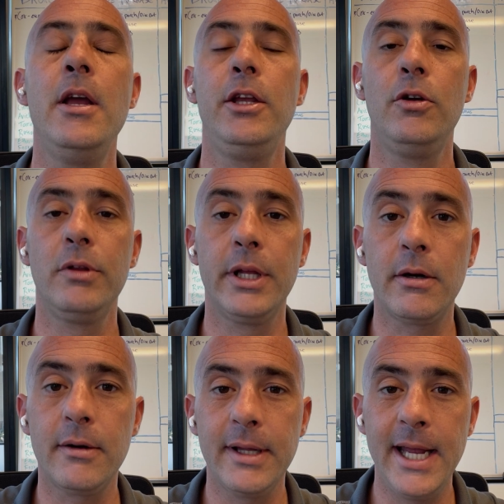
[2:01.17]
You
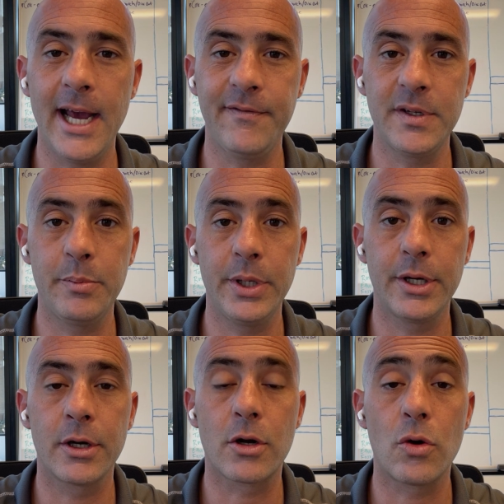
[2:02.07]
literally have to put
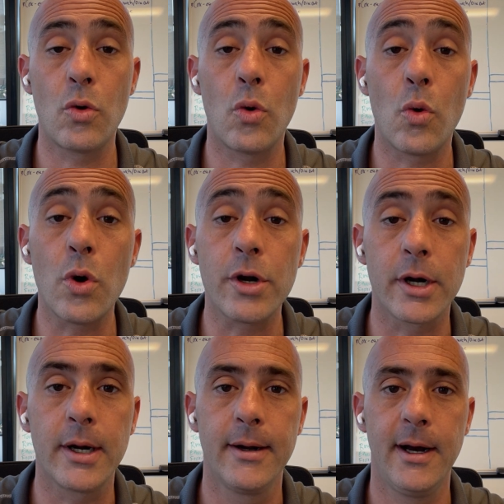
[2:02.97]
a
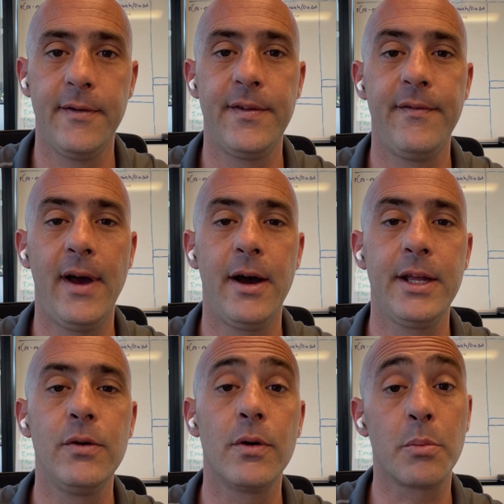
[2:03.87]
quarter of the
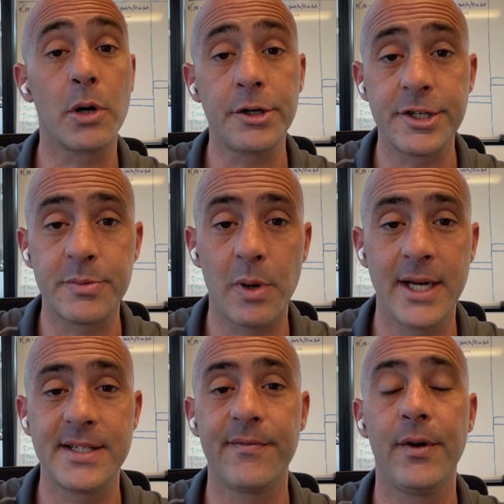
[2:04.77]
value or purchase
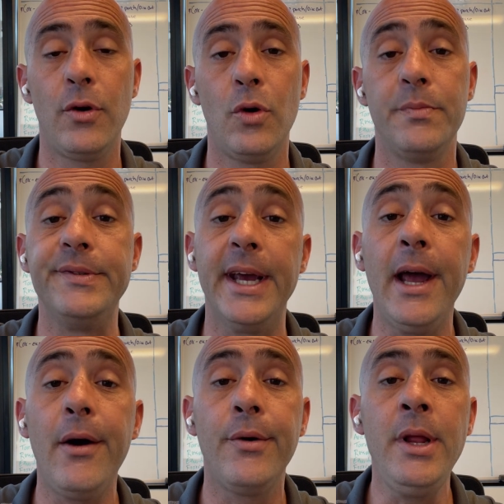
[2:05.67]
price of the home
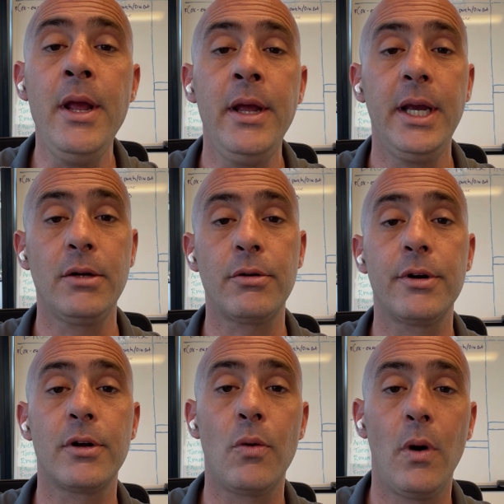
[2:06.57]
down in order
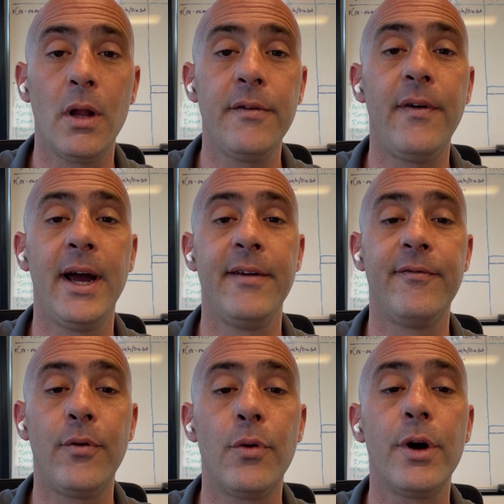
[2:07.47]
to qualify
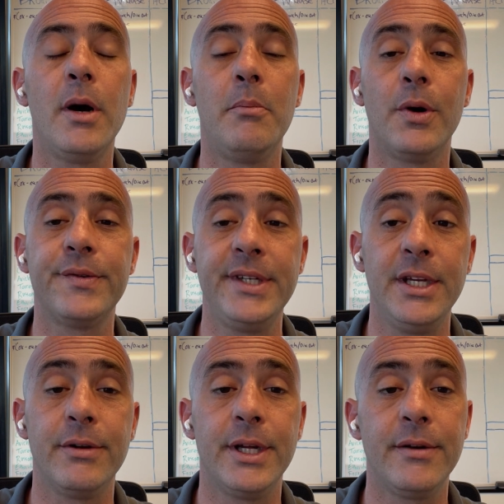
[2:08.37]
for a
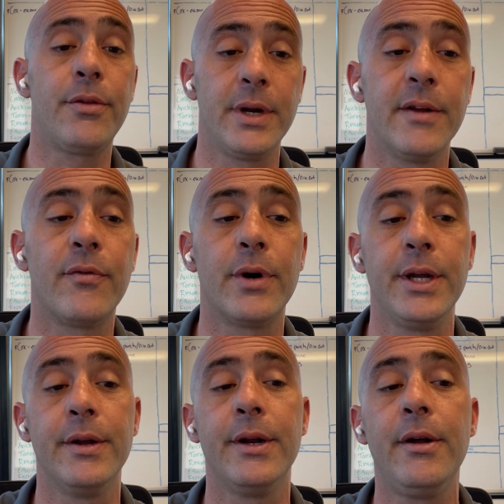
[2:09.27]
multi-unit 3 to 4
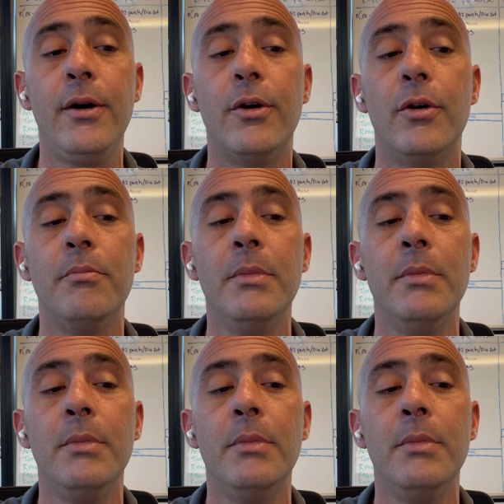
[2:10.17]
unit home.